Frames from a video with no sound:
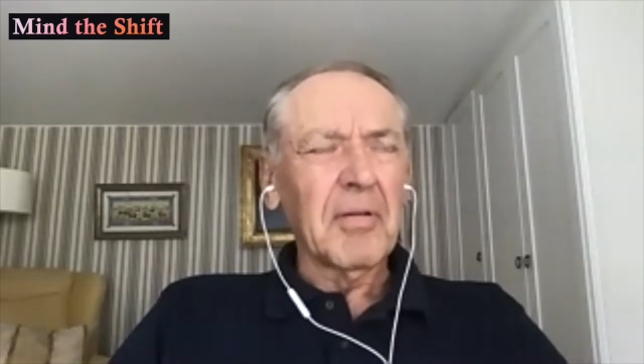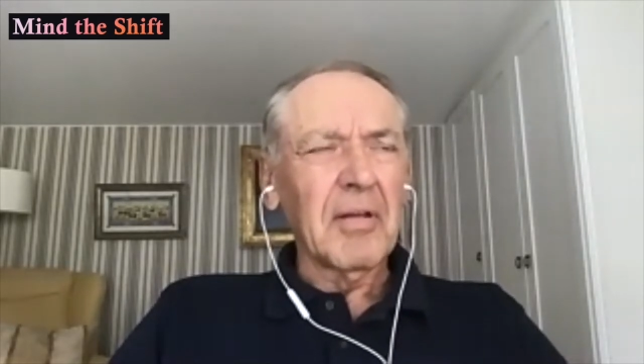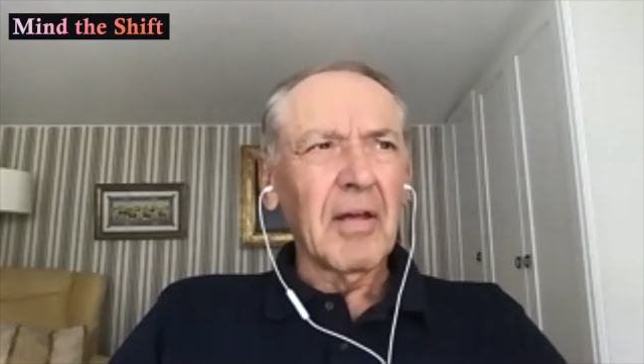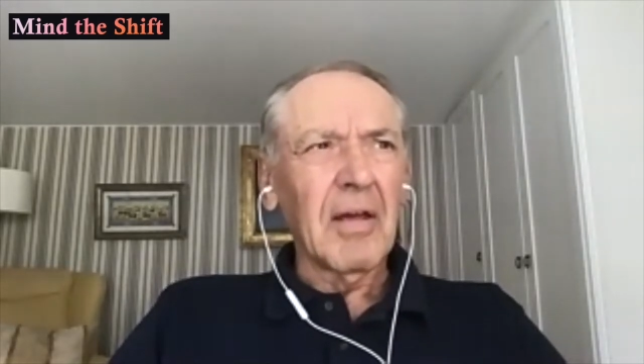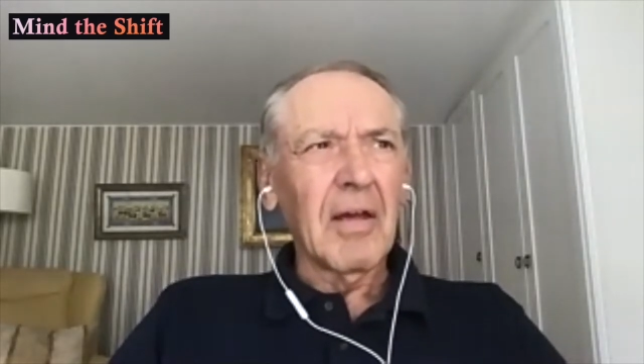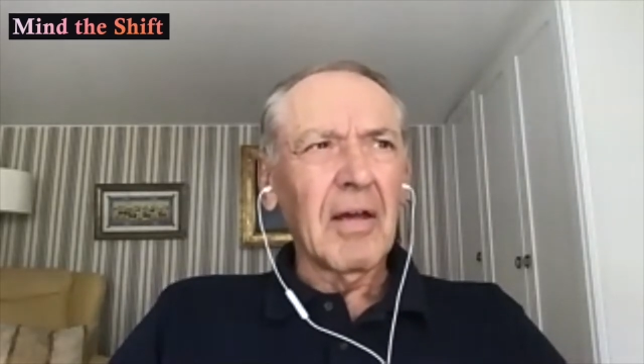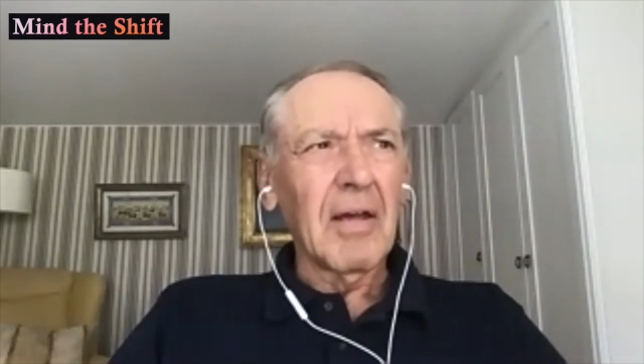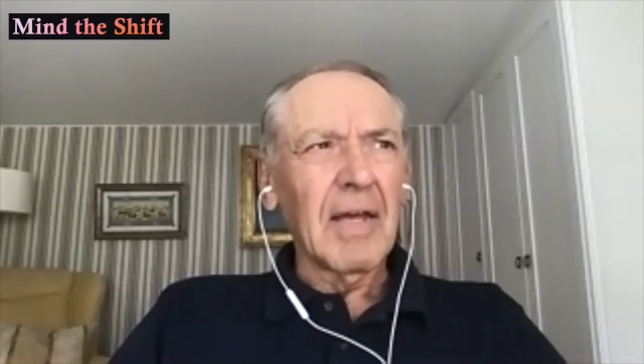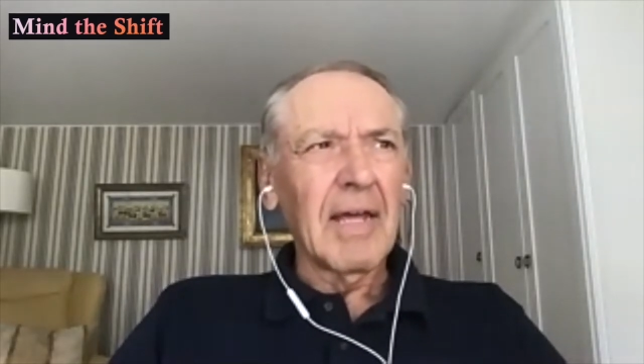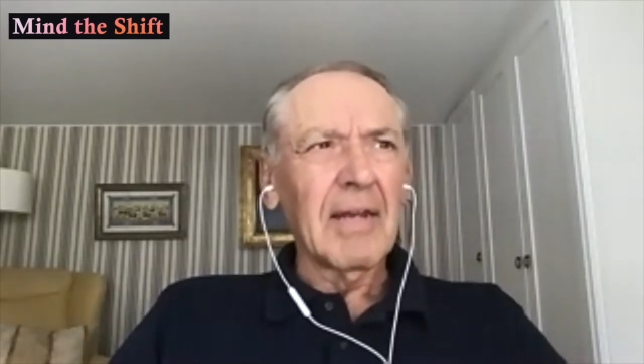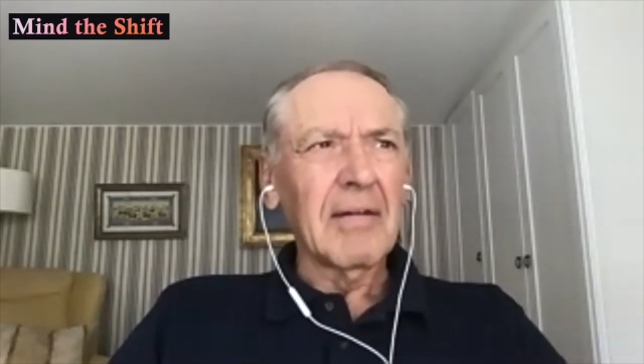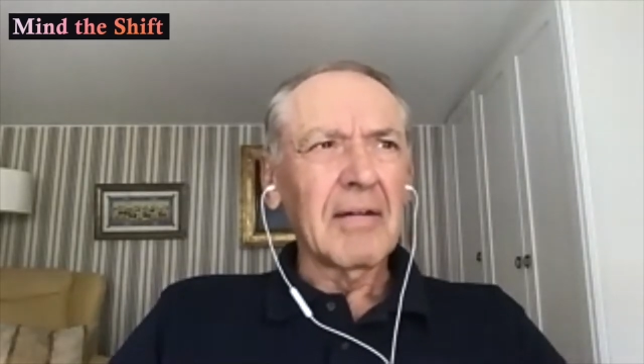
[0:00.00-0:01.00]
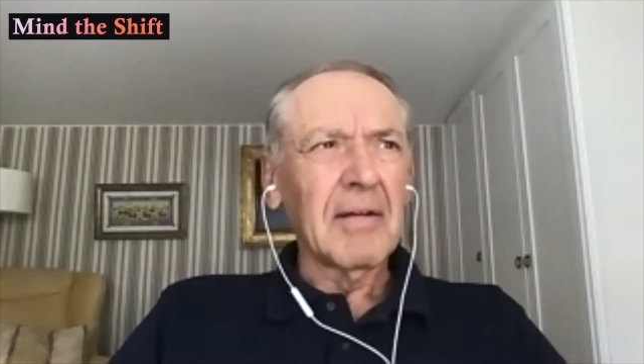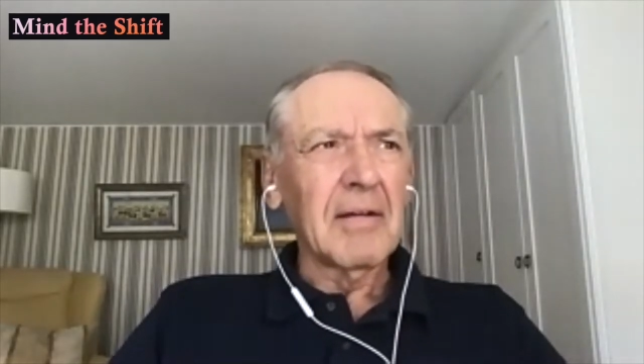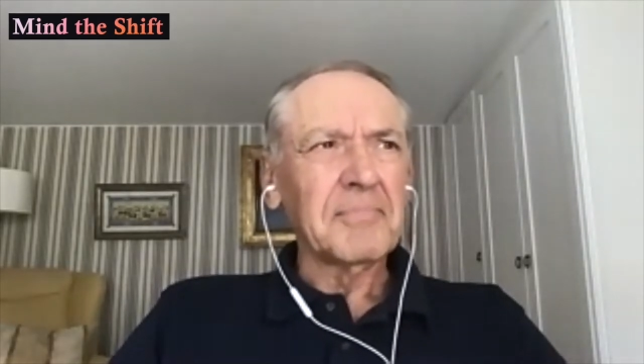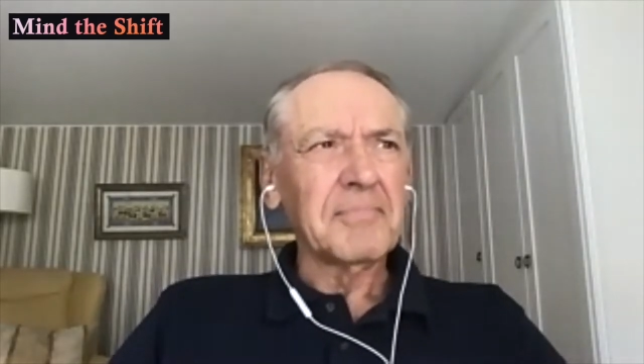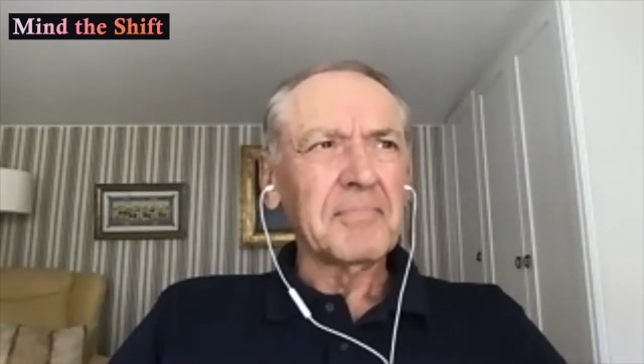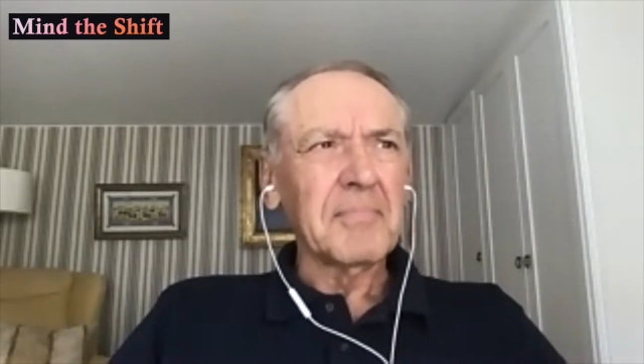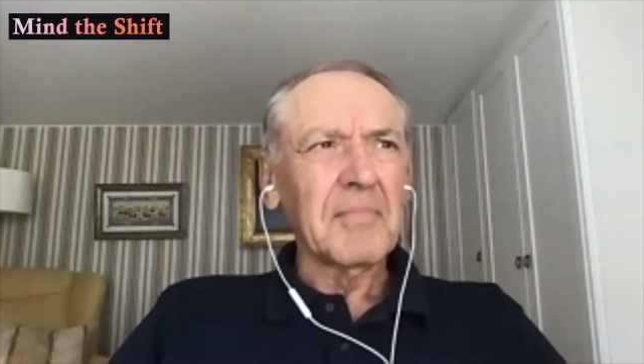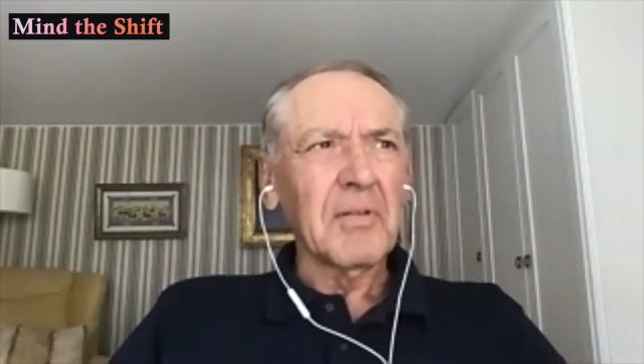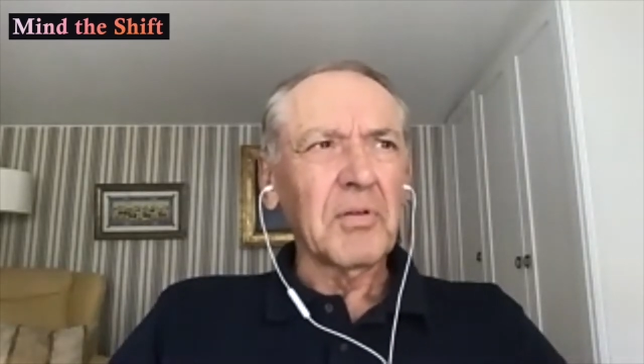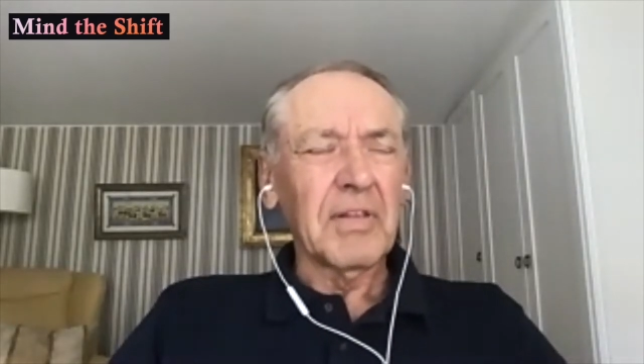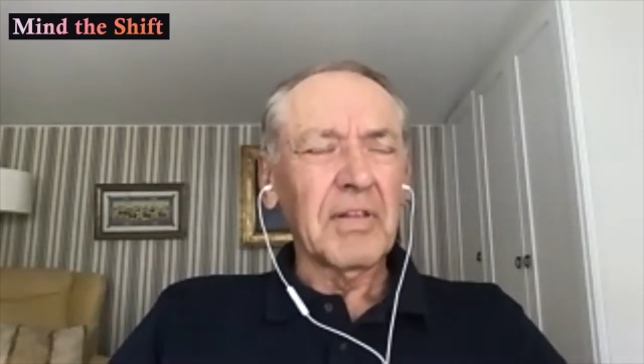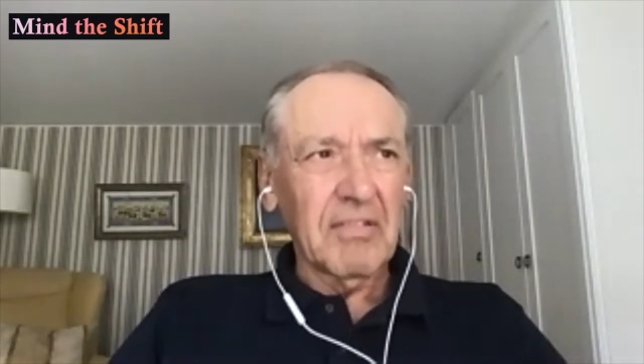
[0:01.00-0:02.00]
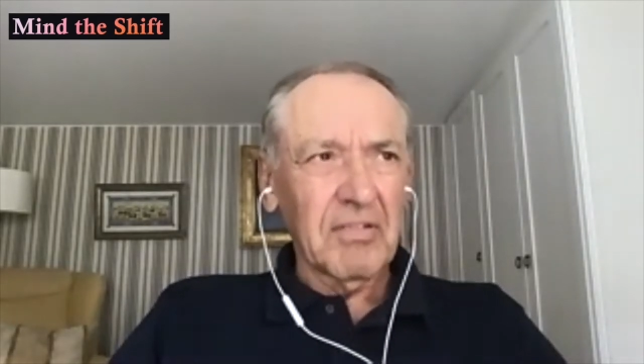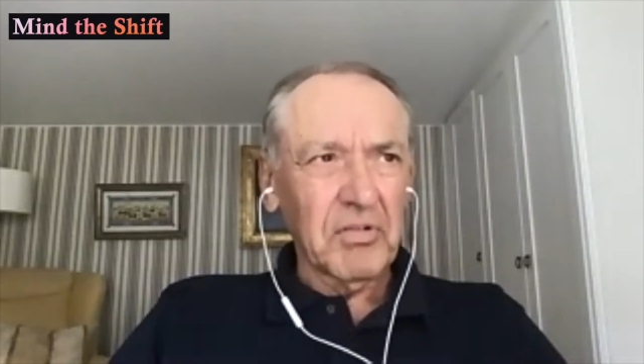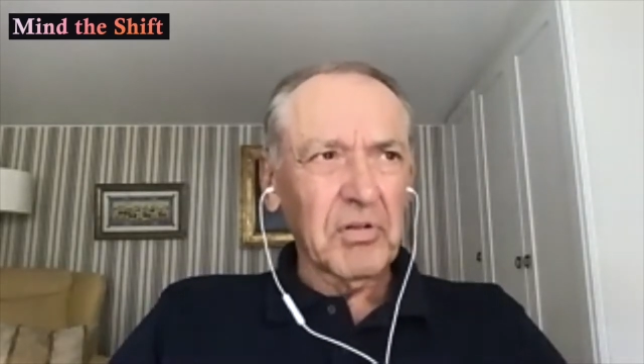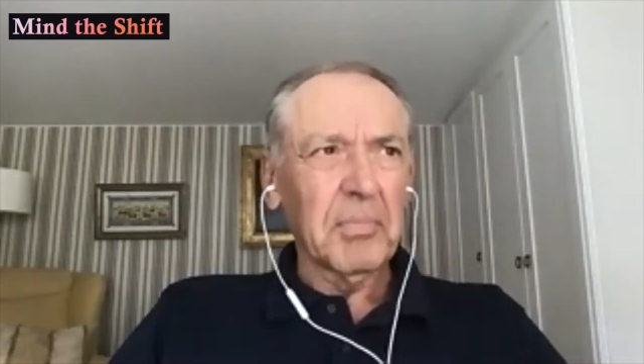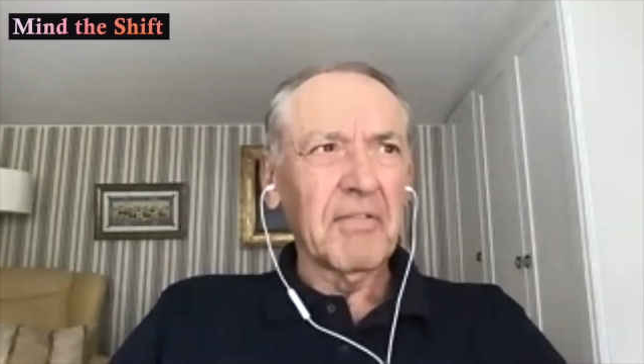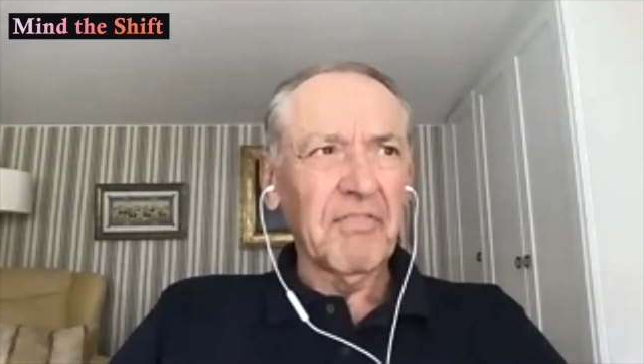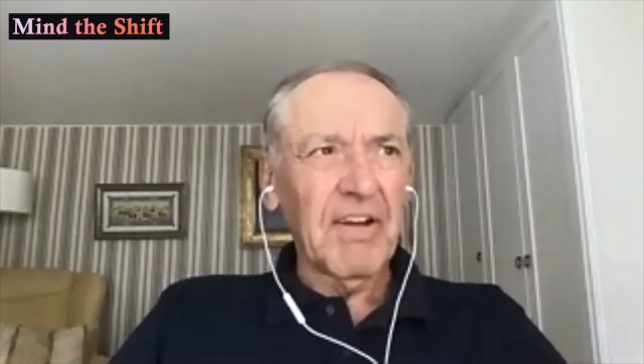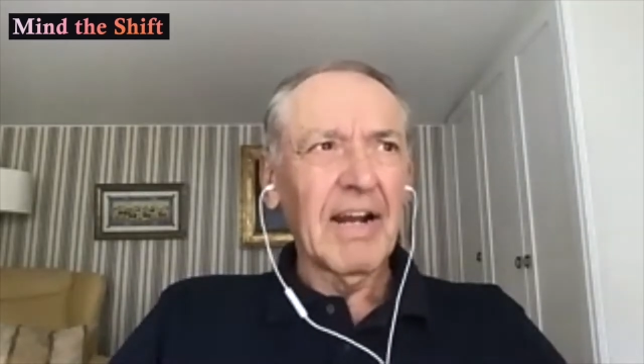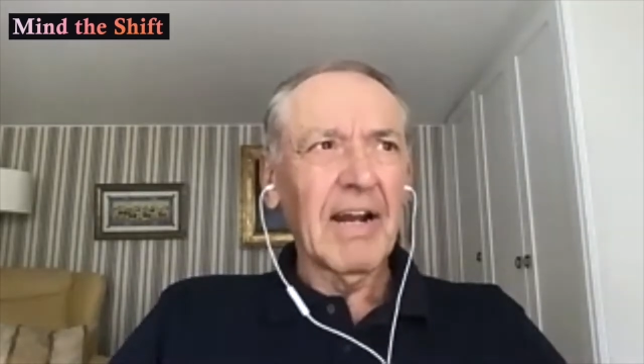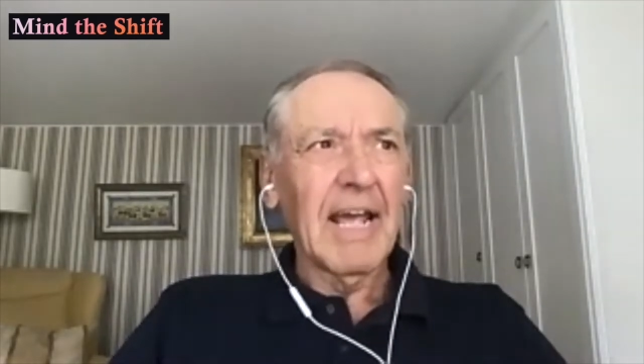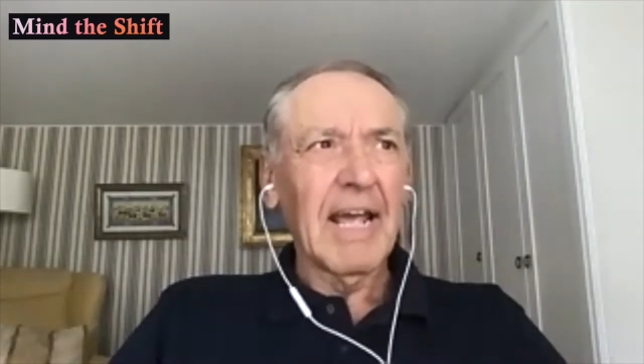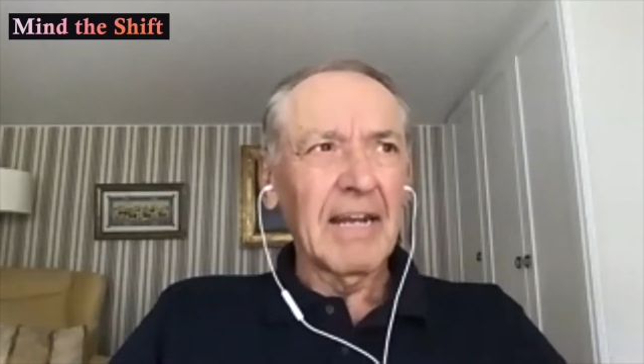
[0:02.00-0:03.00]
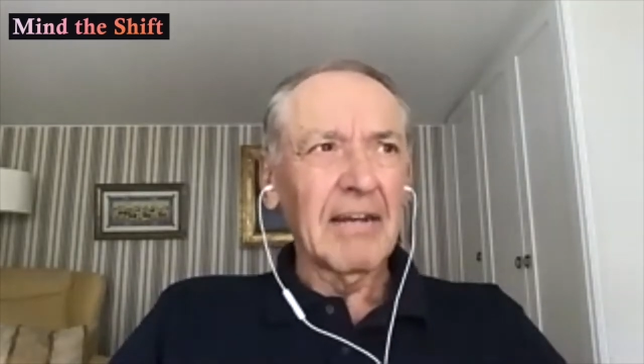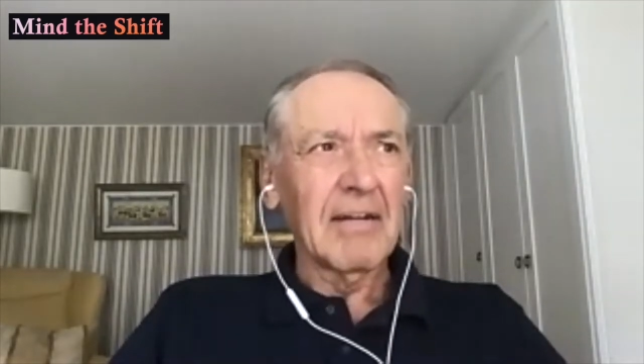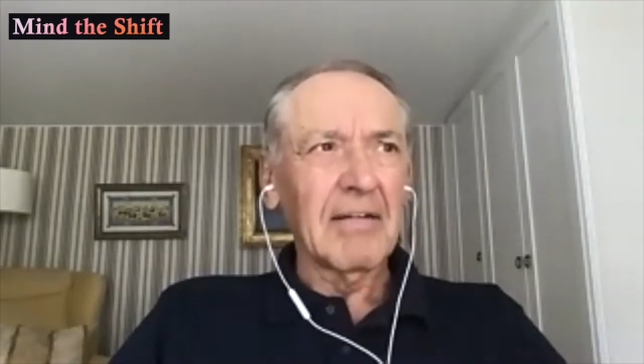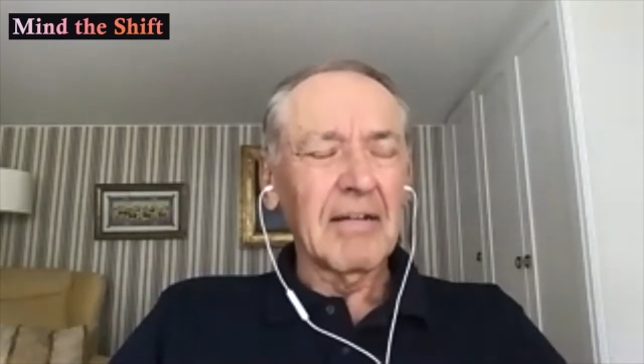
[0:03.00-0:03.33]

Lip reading: And to this should be finally added